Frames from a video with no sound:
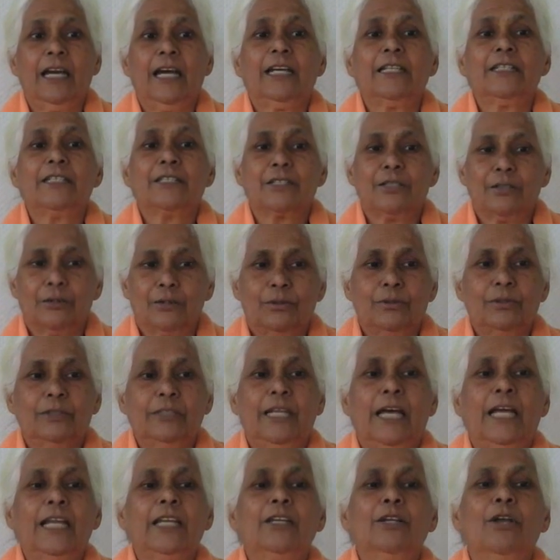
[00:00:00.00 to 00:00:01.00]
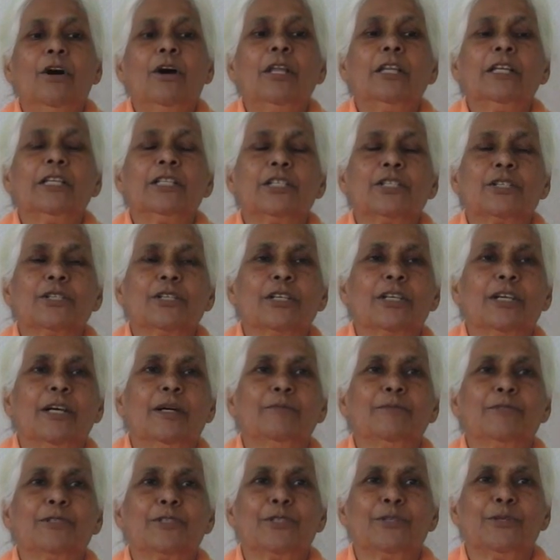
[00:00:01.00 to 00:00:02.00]
And so that knowledge
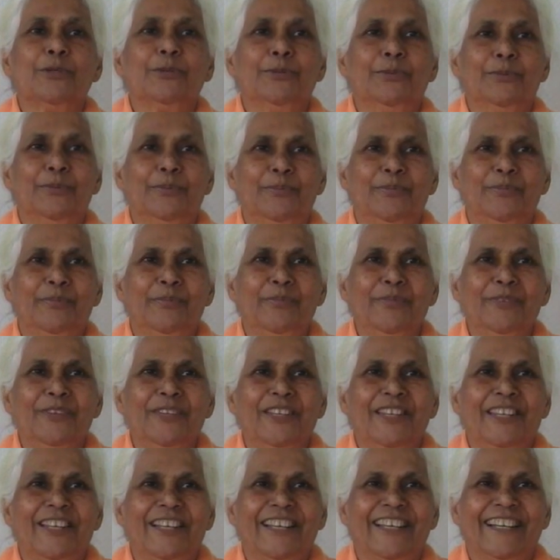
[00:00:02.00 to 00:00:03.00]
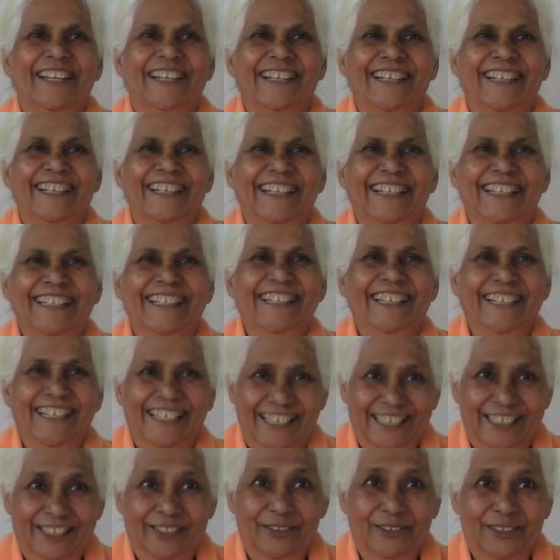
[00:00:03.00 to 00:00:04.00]
comes through
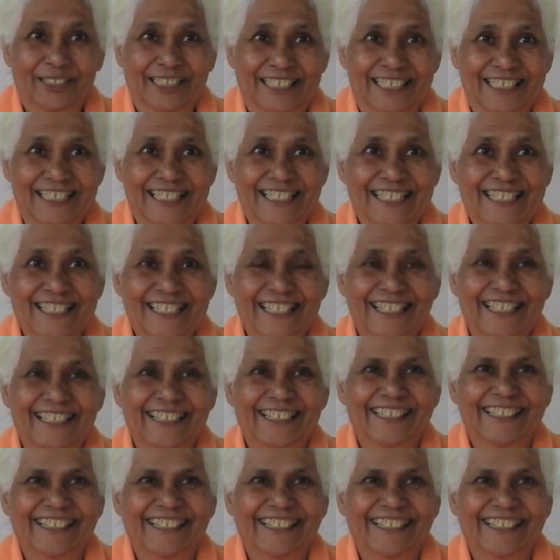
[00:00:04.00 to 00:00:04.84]
in yogis.